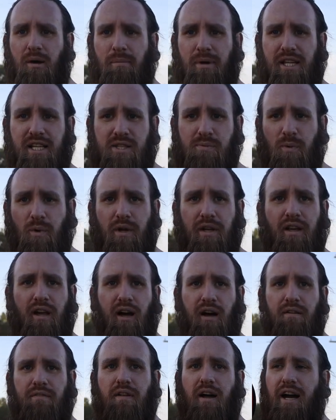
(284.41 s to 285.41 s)
but this one
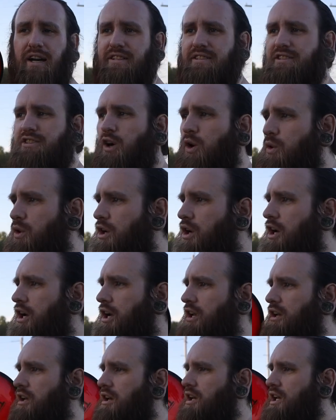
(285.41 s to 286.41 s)
flies so
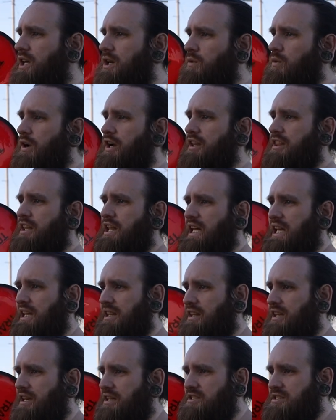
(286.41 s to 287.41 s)
good with
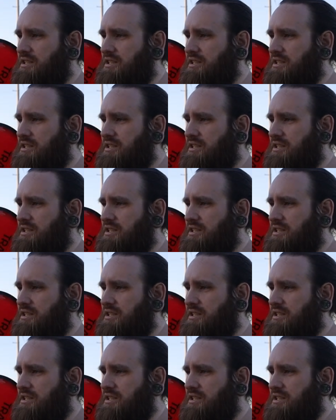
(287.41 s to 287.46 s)
the